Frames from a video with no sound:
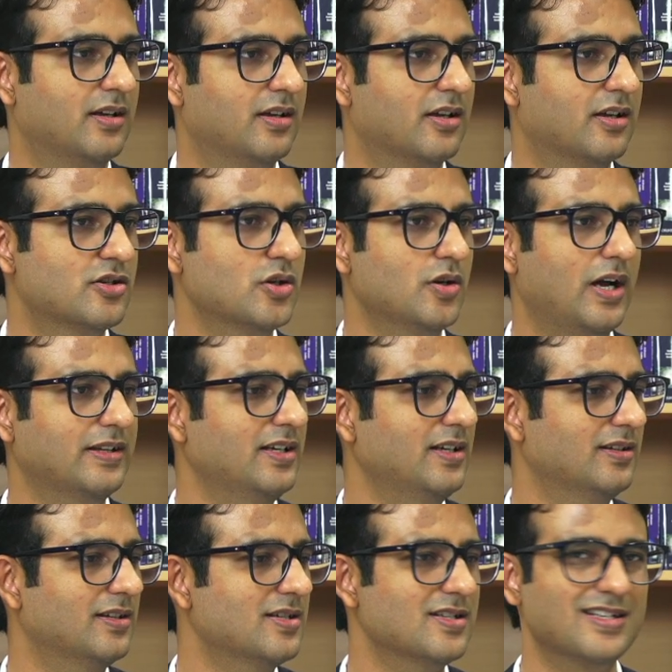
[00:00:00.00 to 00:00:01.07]
so i
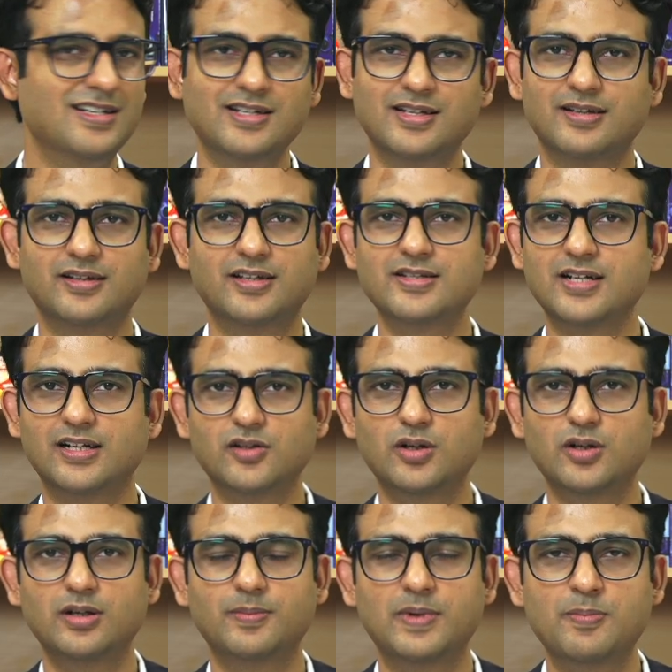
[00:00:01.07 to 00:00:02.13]
think this is it these are
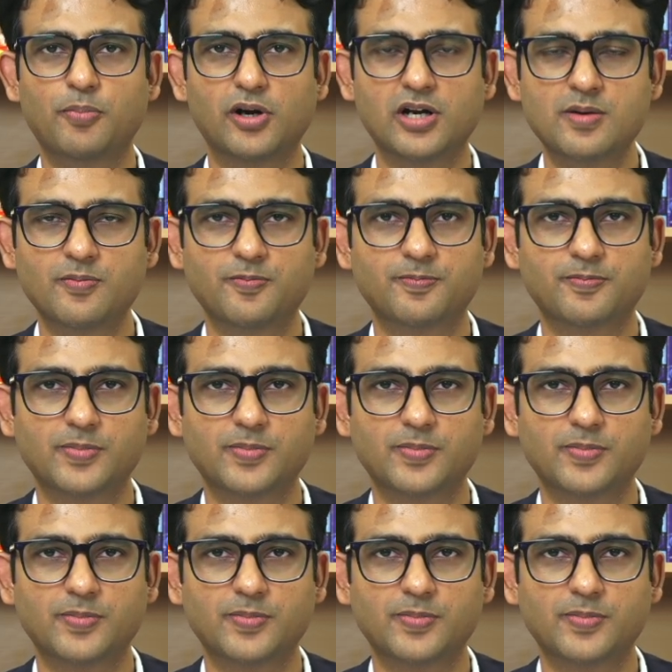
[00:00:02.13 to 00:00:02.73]
the important